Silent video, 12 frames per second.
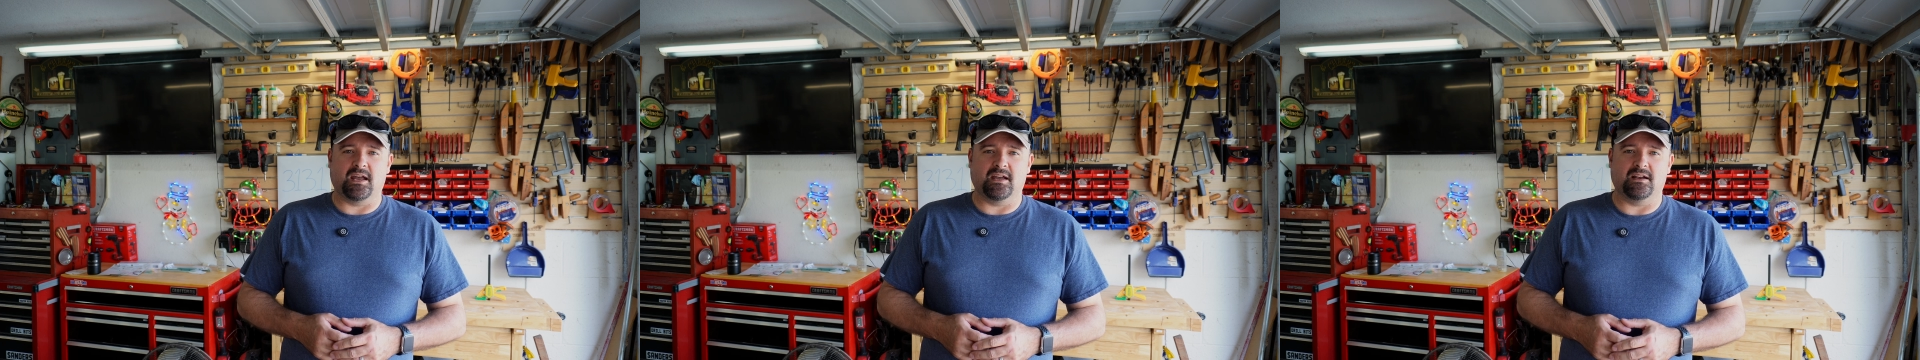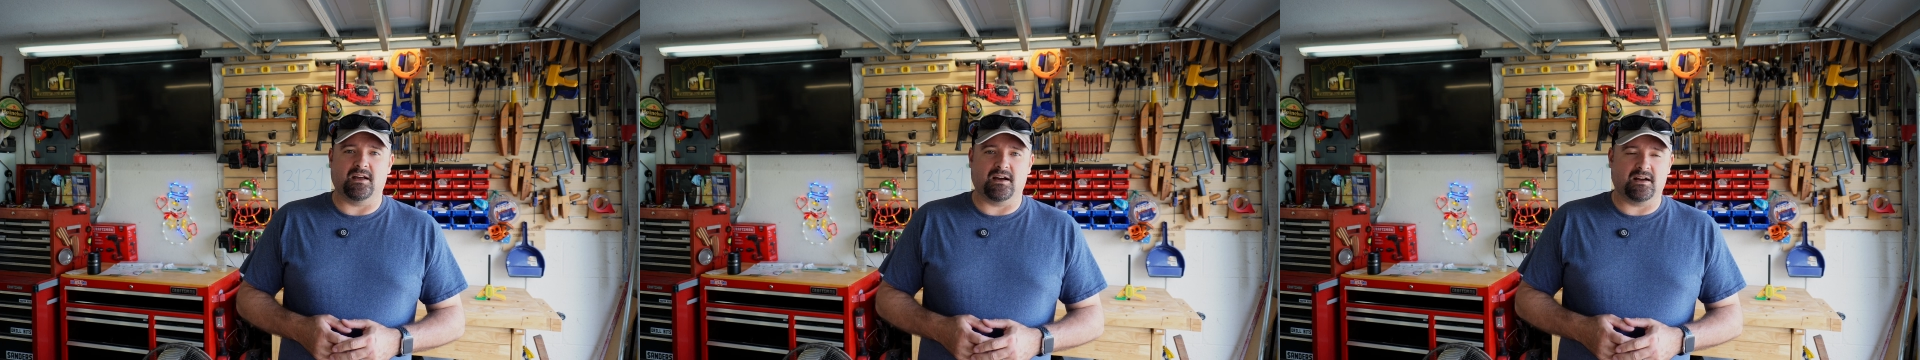
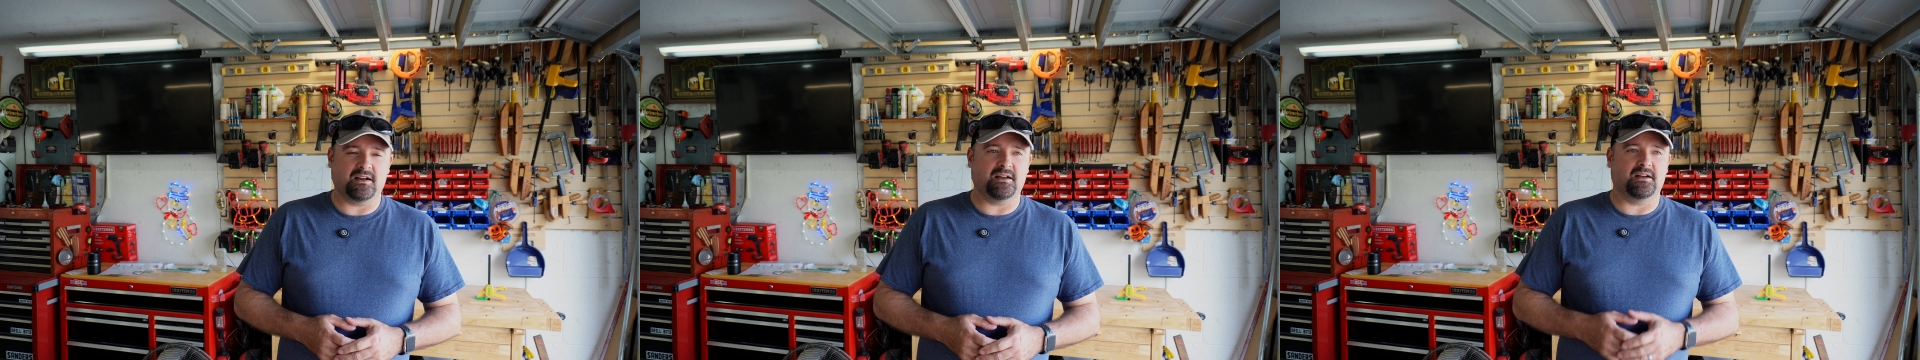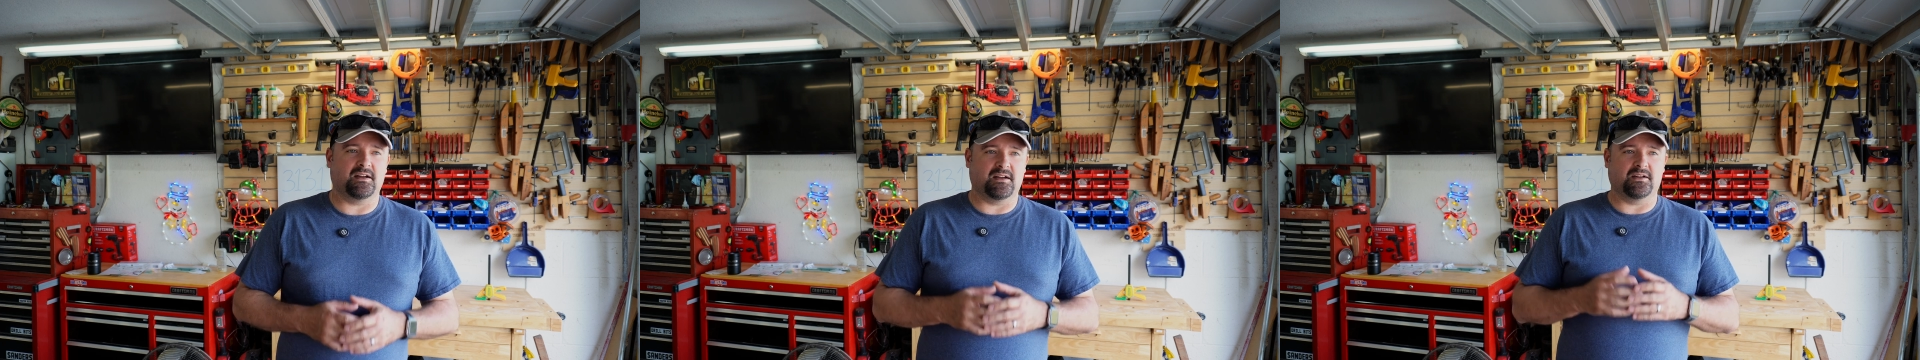and I
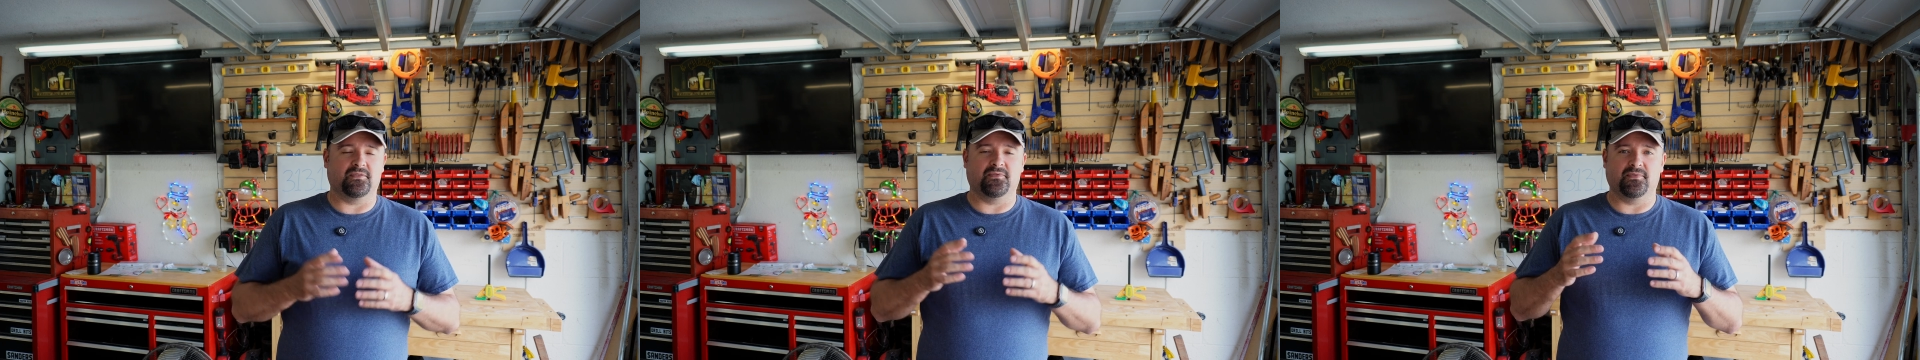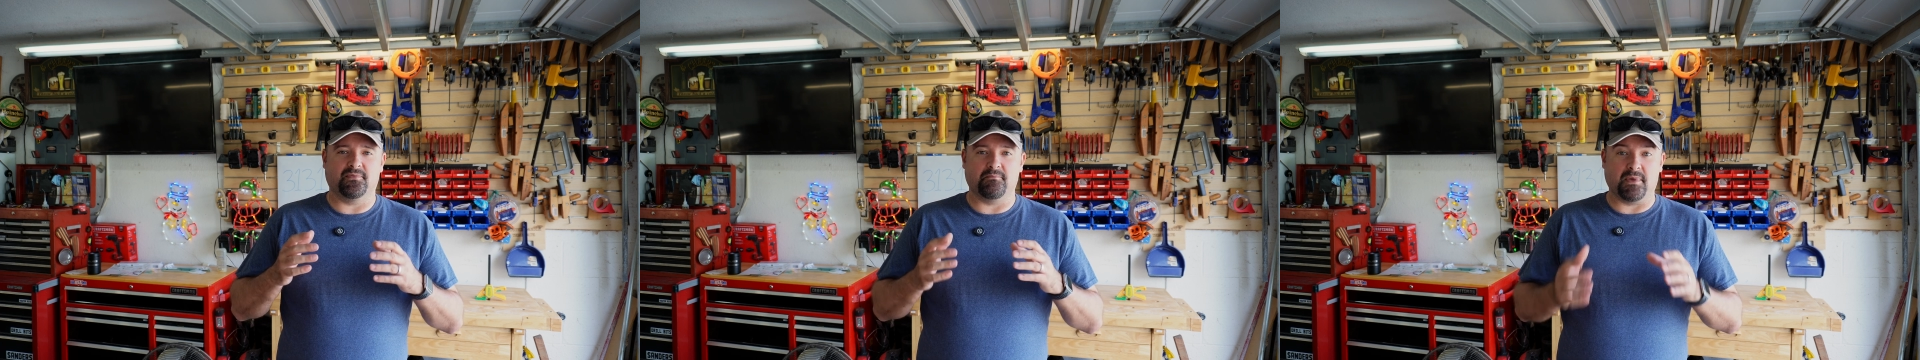
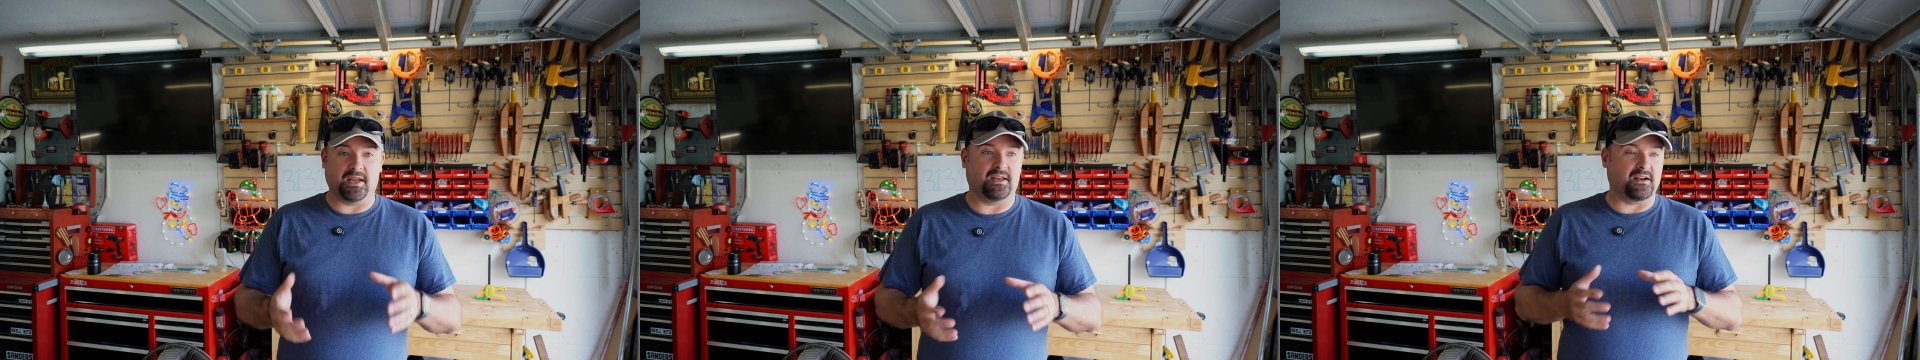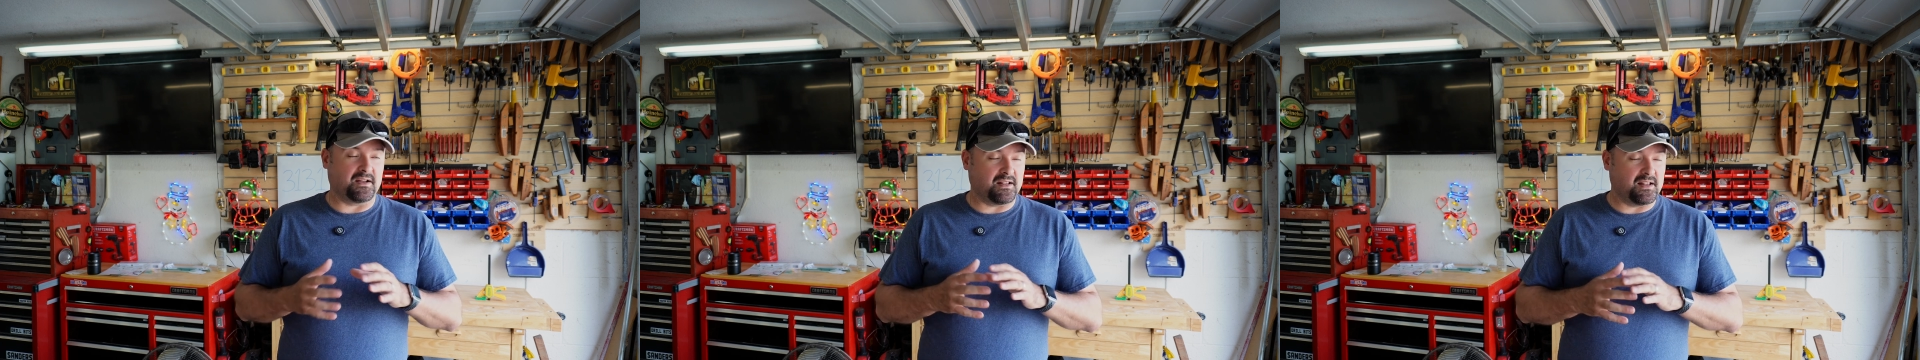have
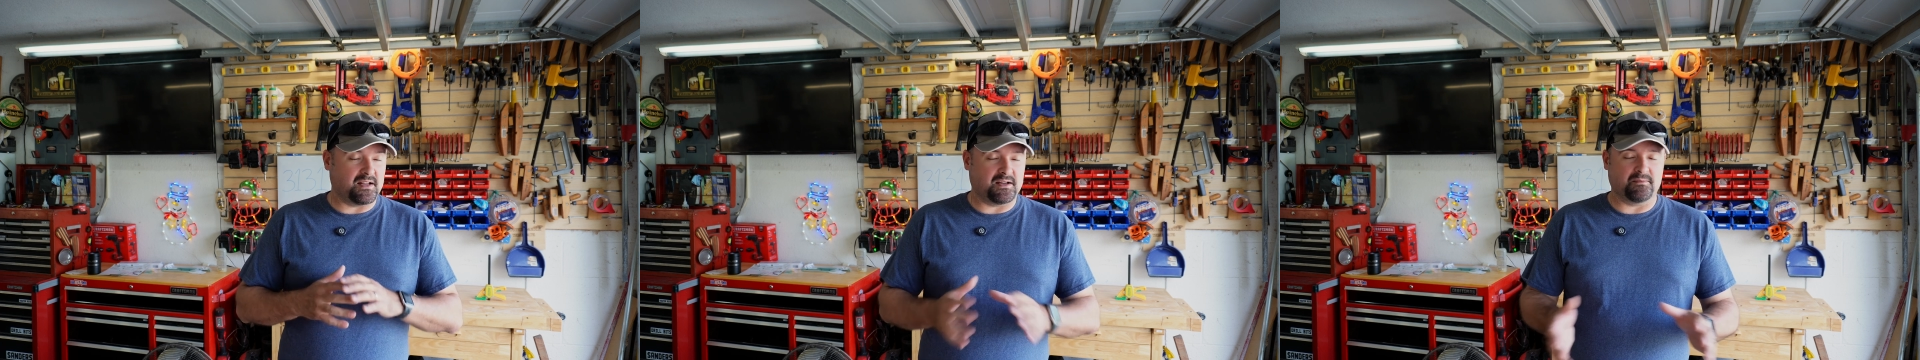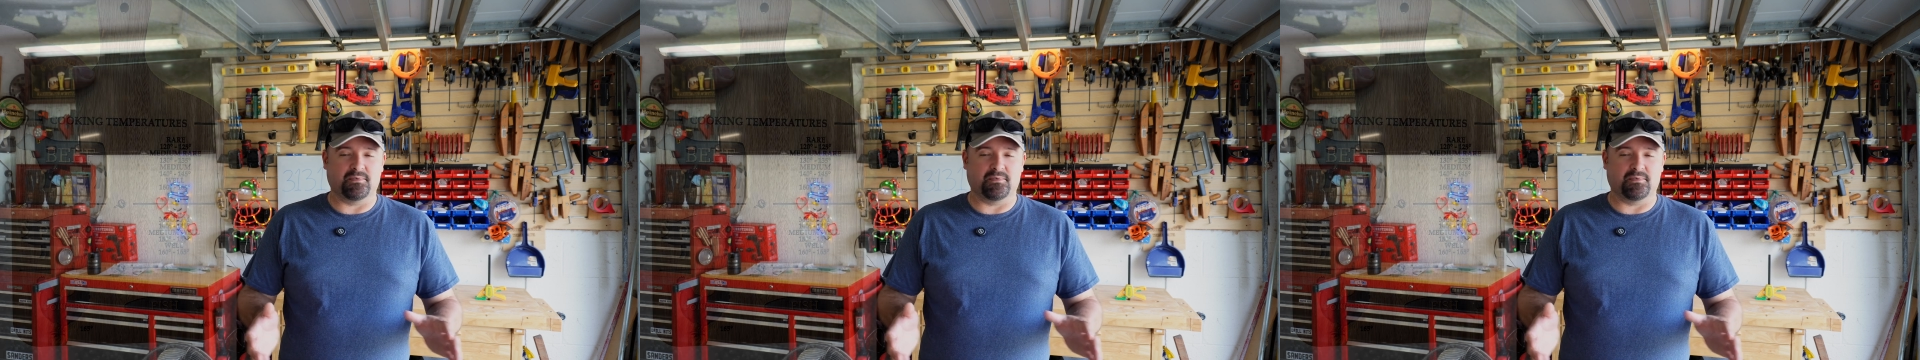made a lot